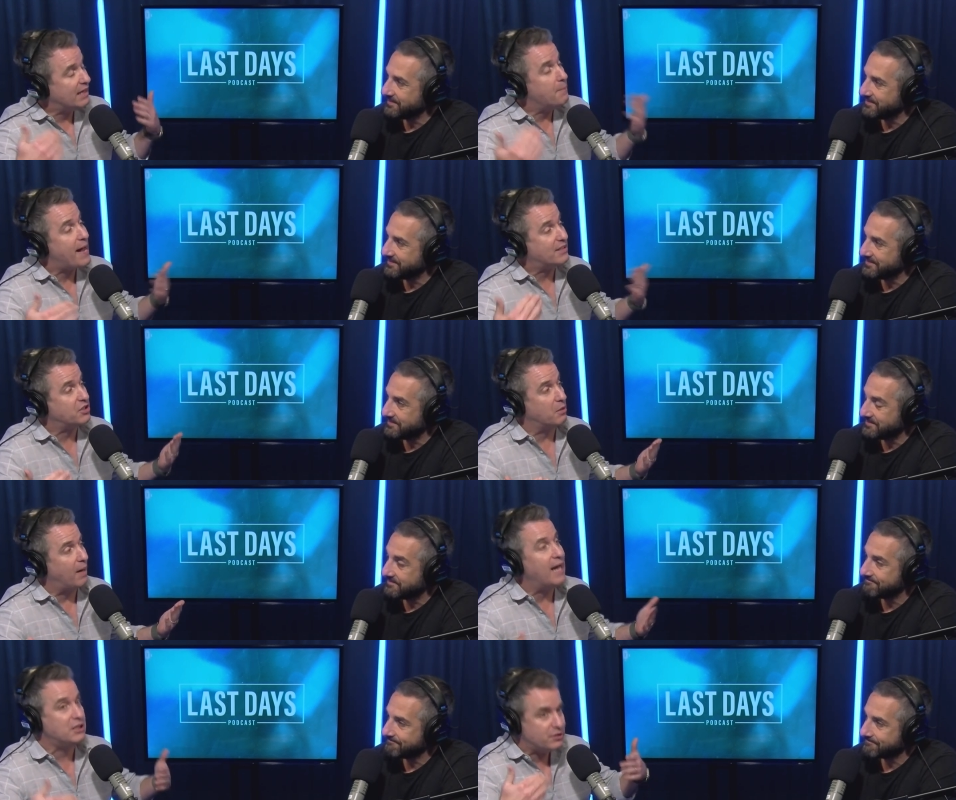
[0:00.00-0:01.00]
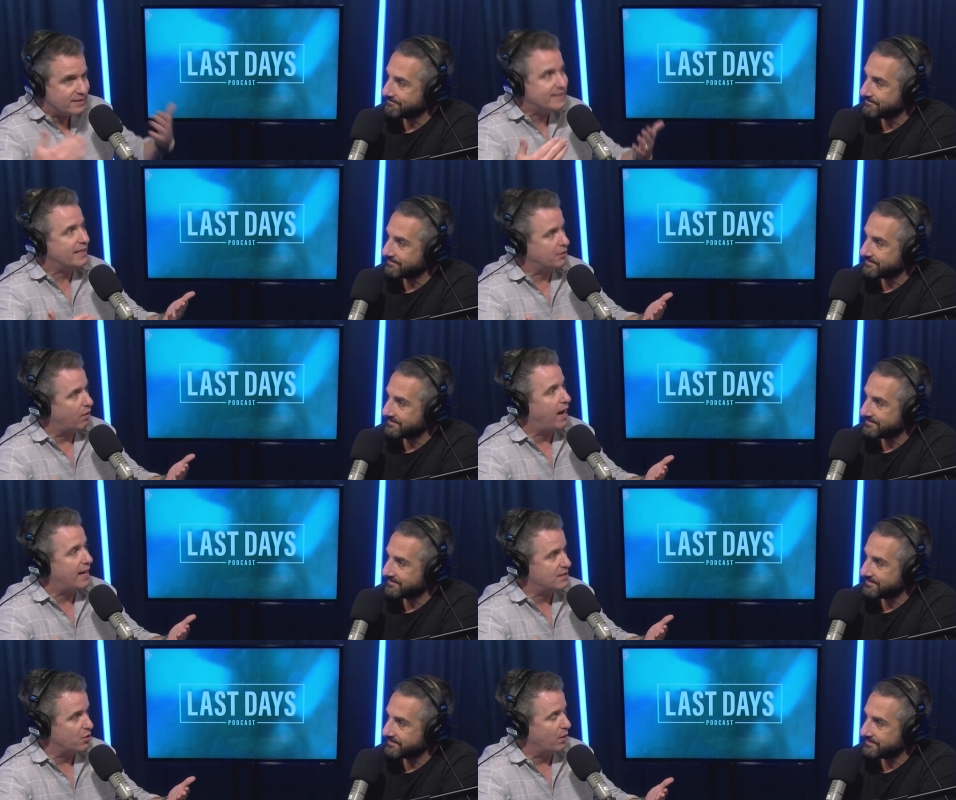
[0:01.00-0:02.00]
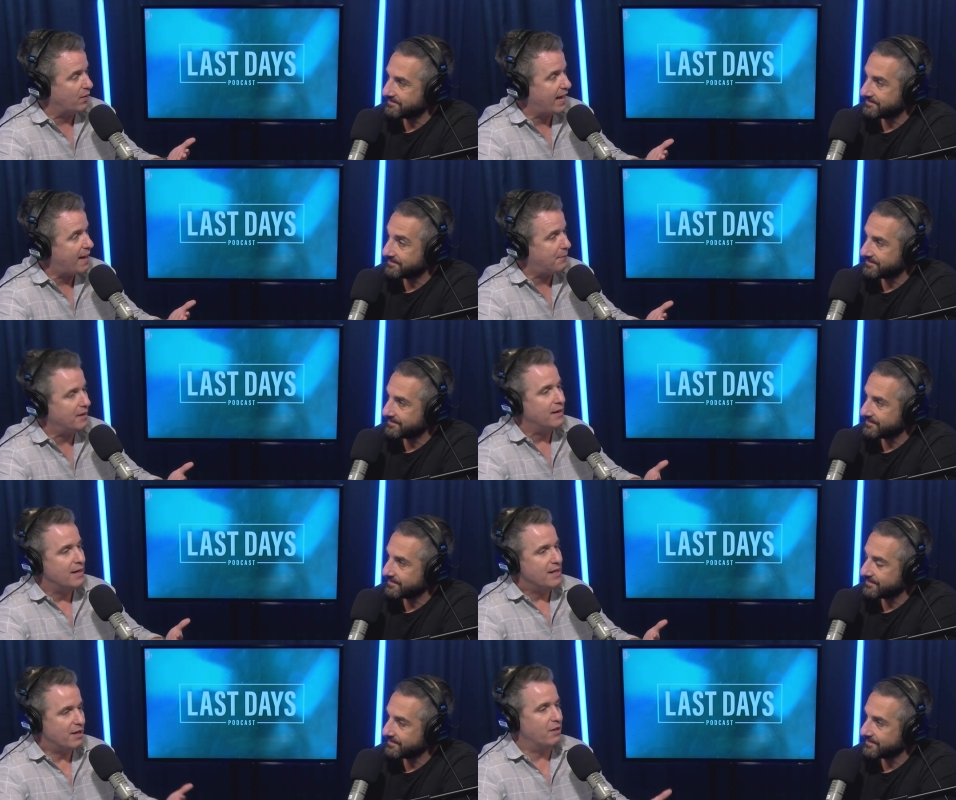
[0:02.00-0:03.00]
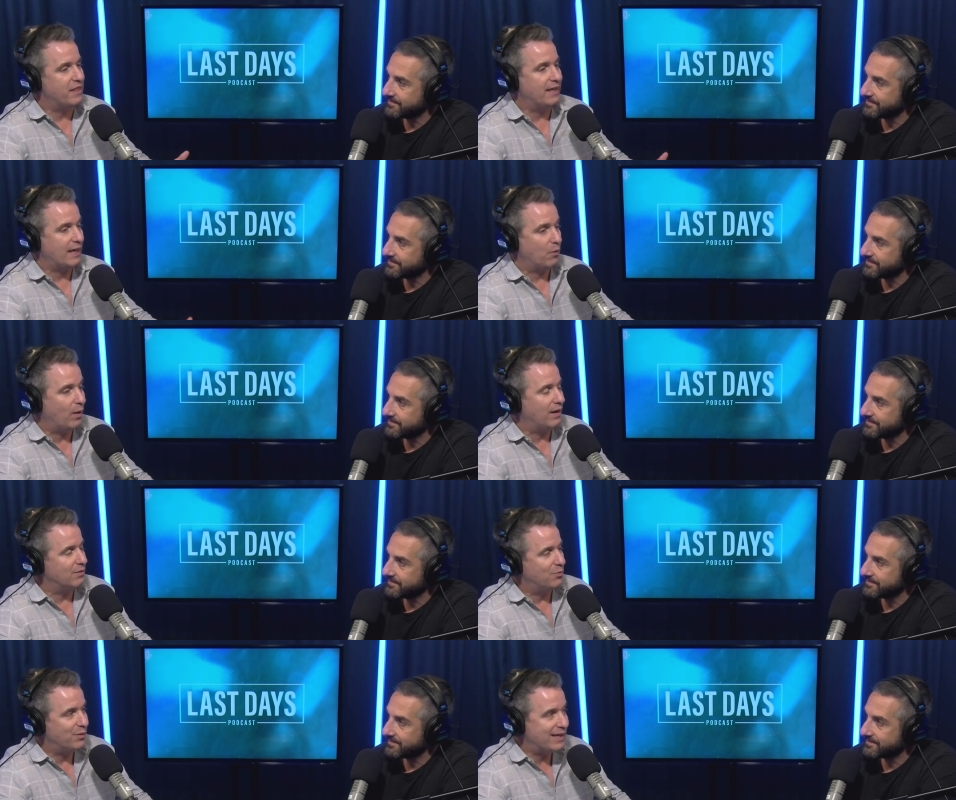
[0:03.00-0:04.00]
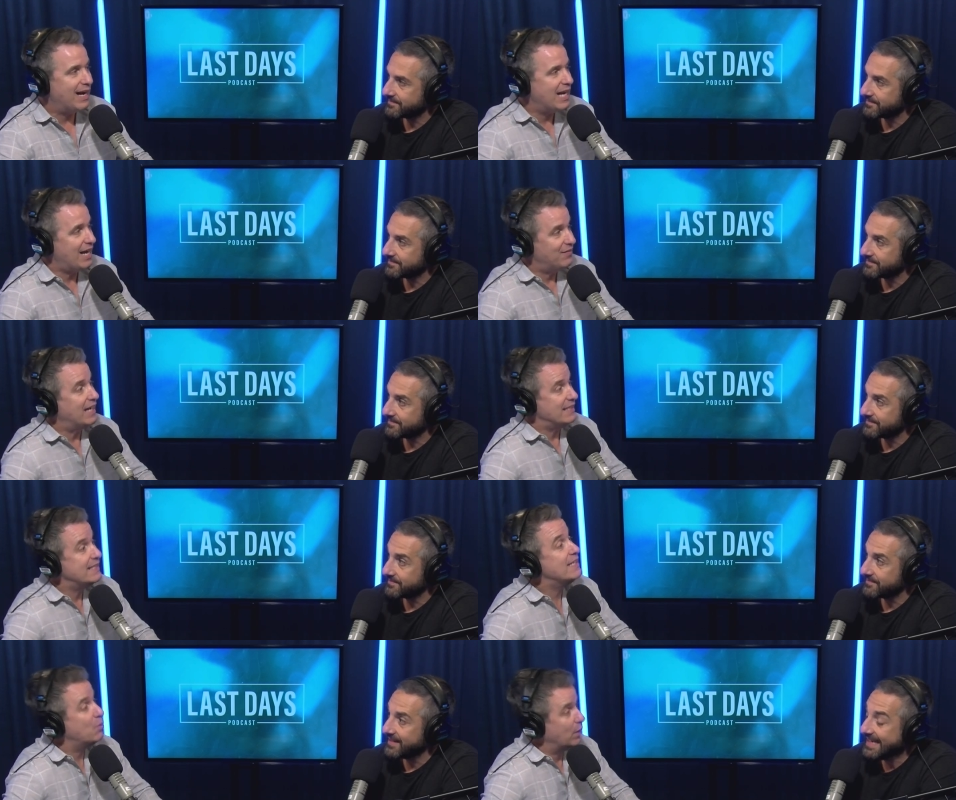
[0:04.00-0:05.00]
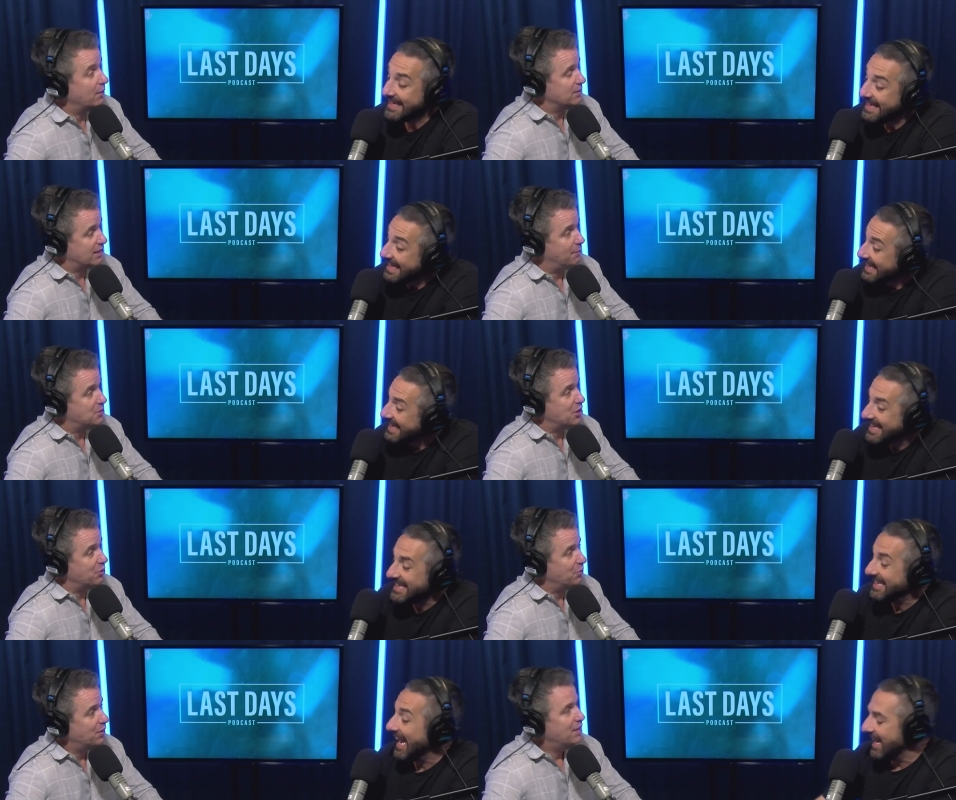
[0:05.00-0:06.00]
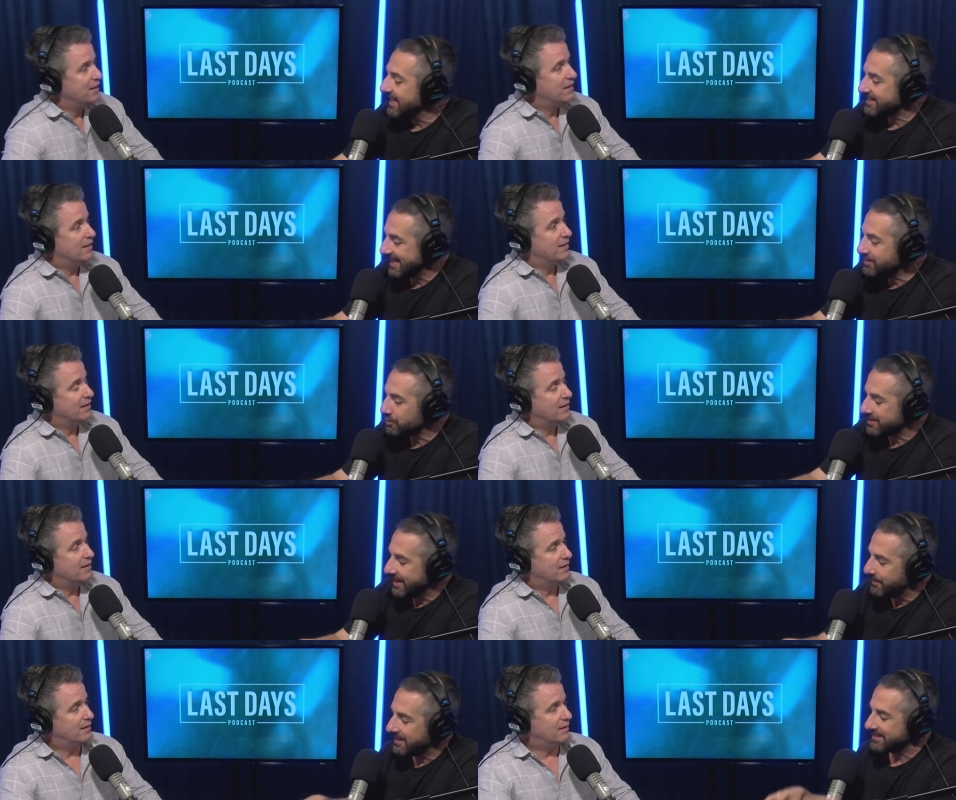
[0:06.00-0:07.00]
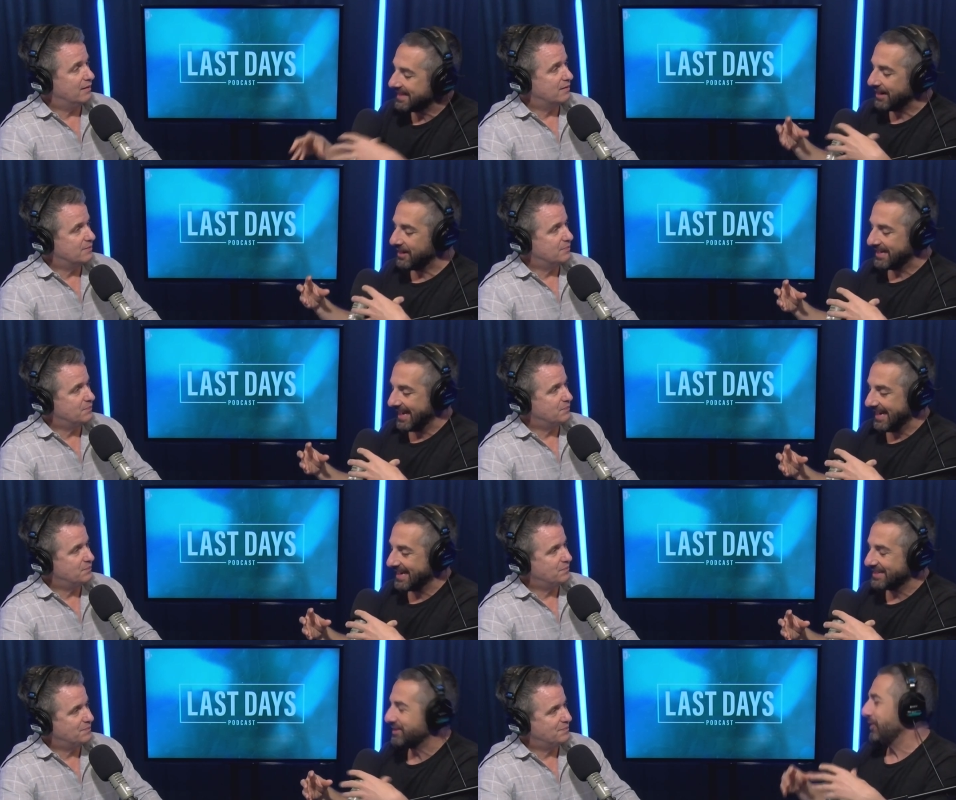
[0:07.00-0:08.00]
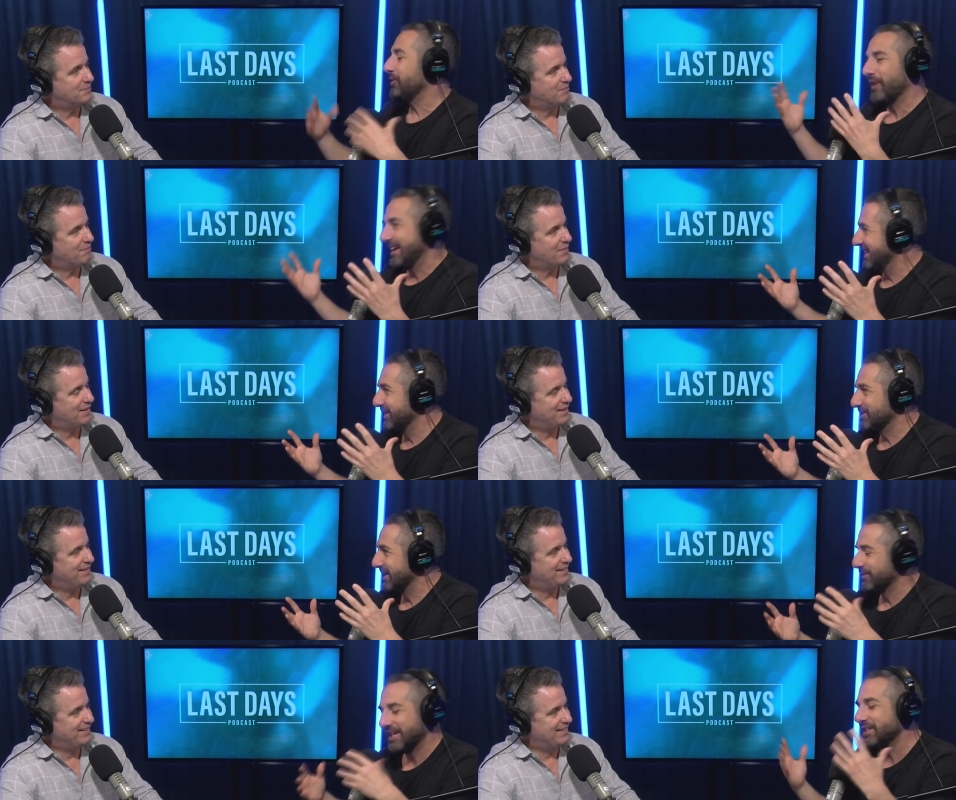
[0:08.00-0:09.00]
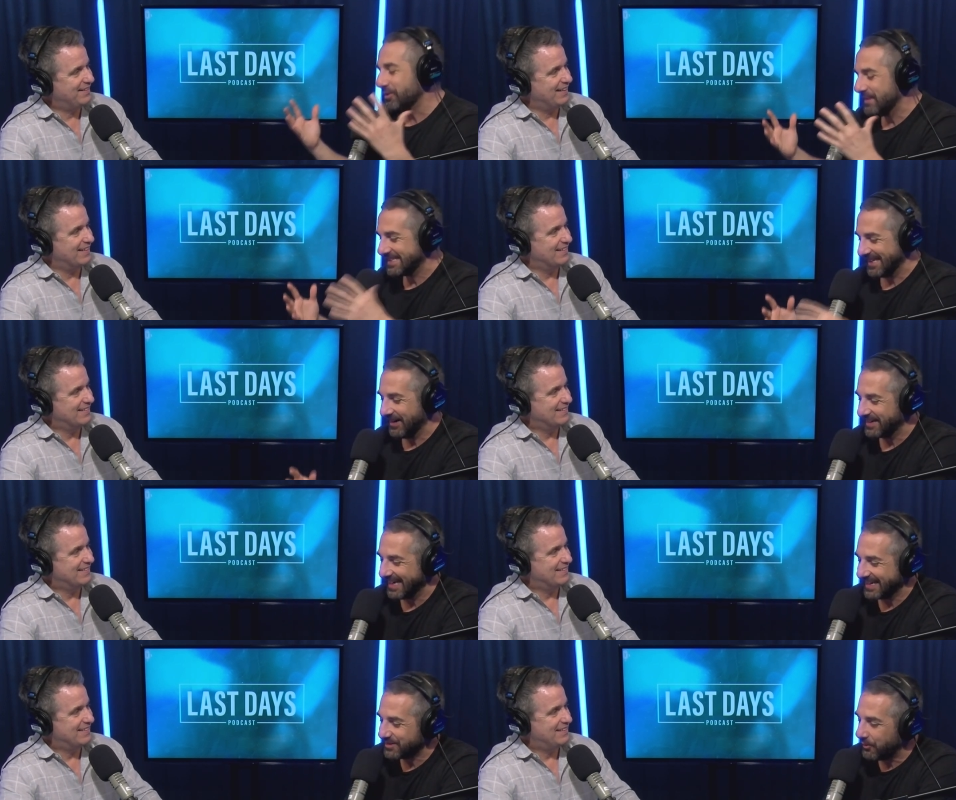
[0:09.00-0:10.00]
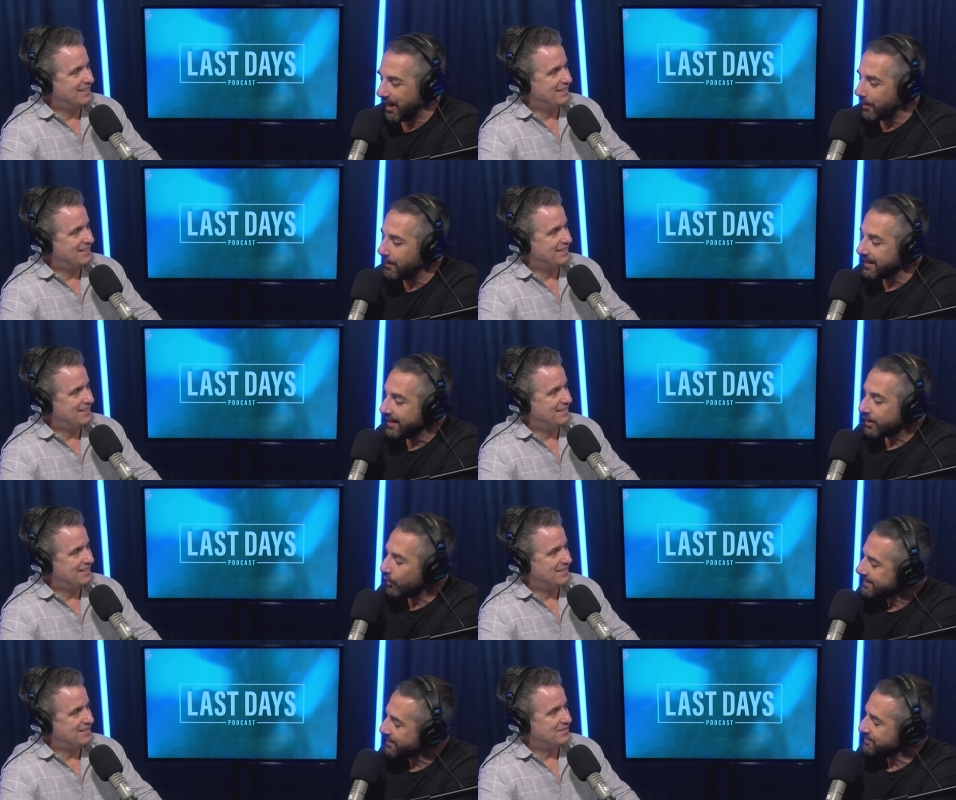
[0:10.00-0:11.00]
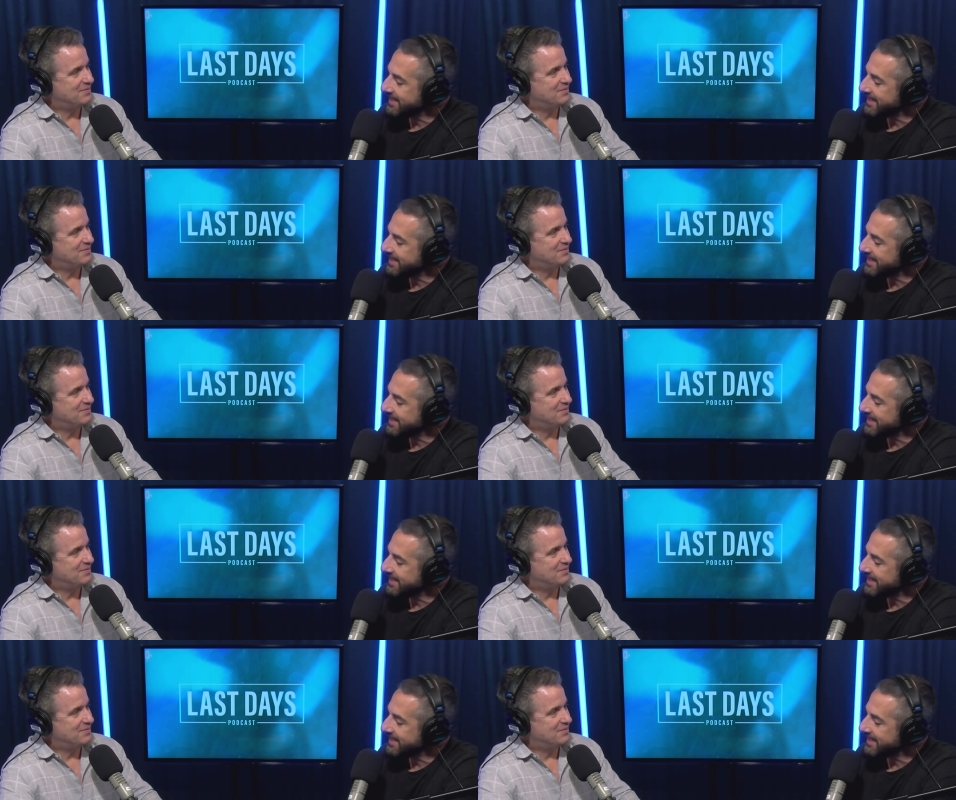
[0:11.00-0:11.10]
Speaker 1: in the backs of their minds, you can see it in their eyes, knowing what happened. They're thinking, "Well, we kind of have an idea what he was up to.
Speaker 2: Yeah, and it's interesting because Larry King is so great at those interviews. I do miss Larry King as well, but Quentin